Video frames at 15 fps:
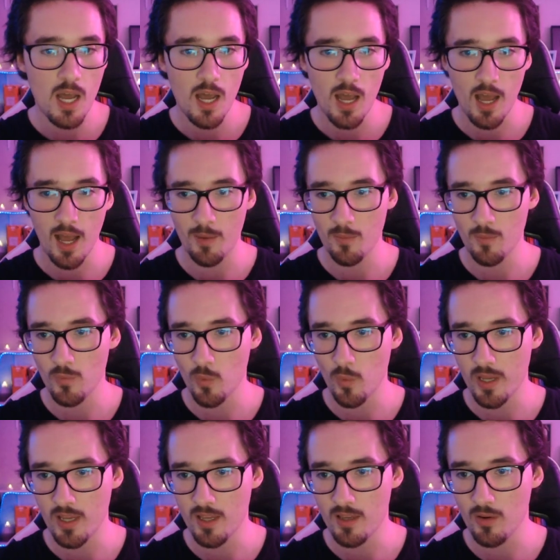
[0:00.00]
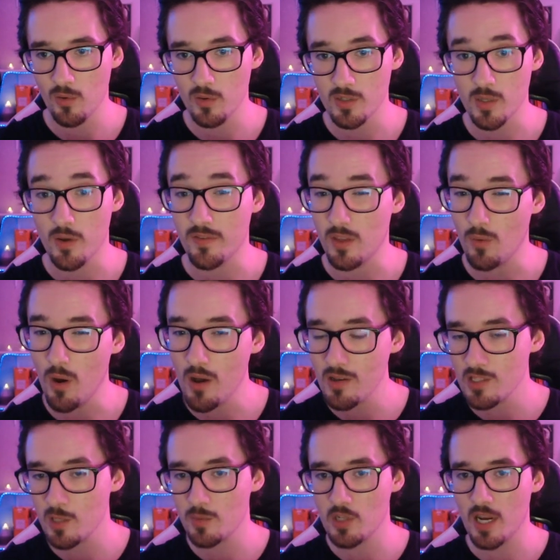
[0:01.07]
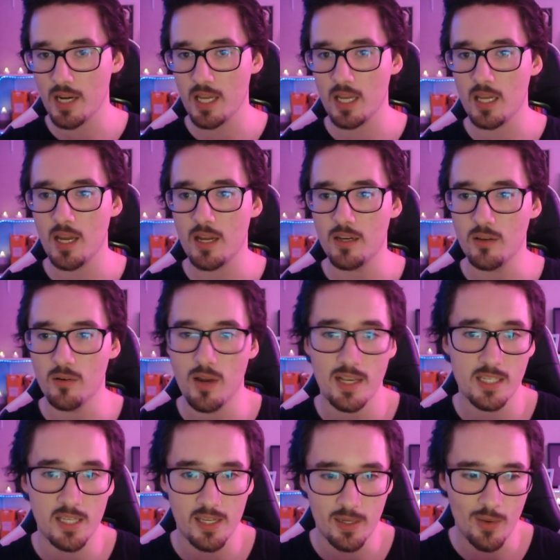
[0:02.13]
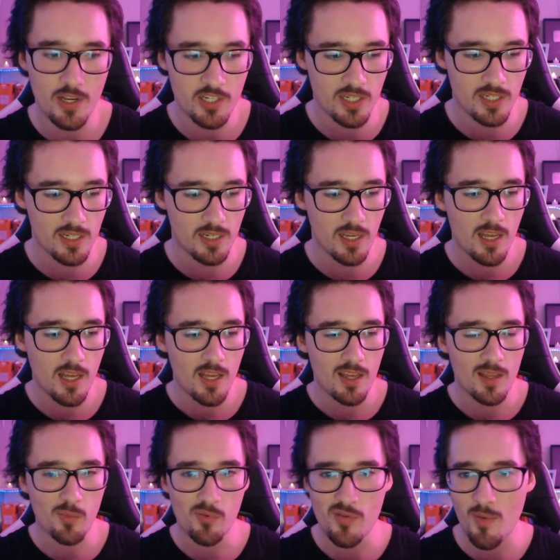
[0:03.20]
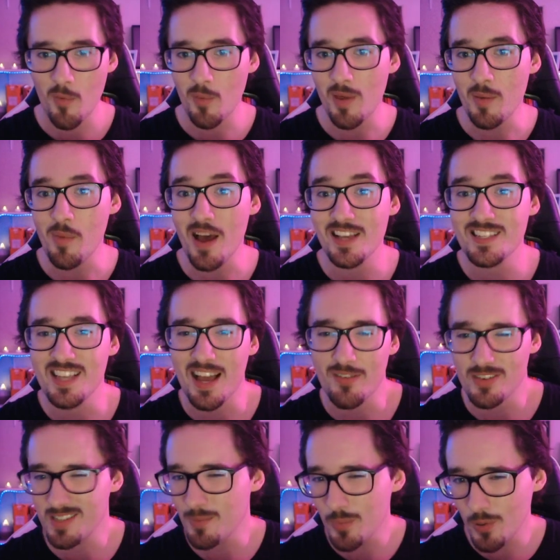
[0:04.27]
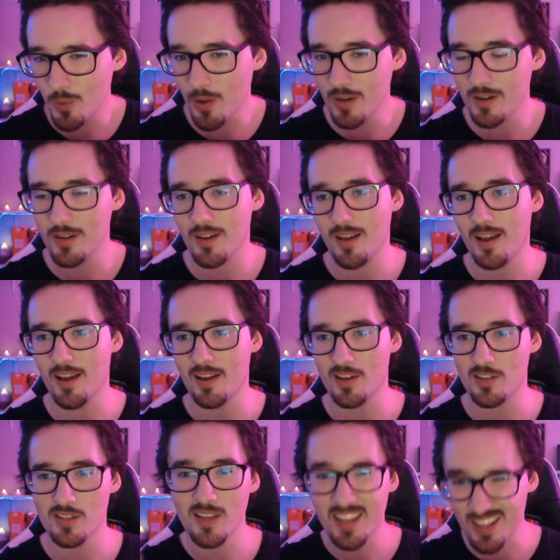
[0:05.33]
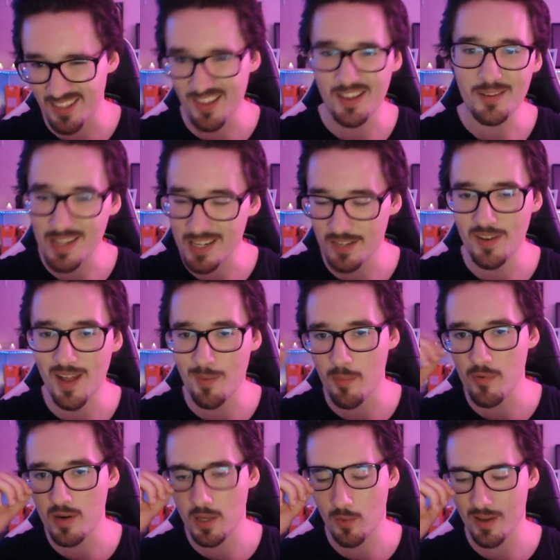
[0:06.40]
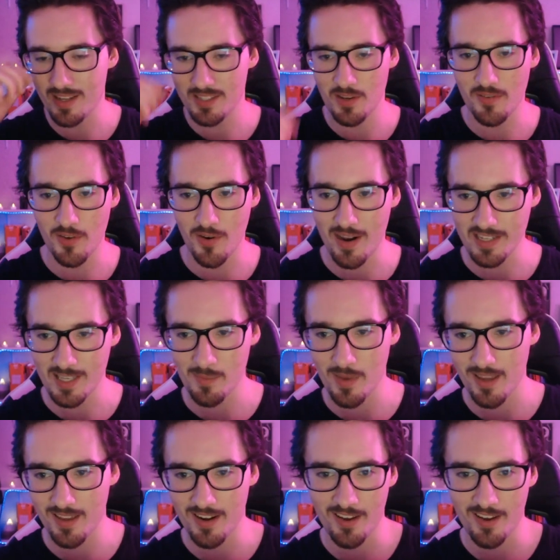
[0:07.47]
We also, if you are super chatting and you're asking a question, probably best to have a simple one because they tend to fly by pretty quick. So if you're asking me,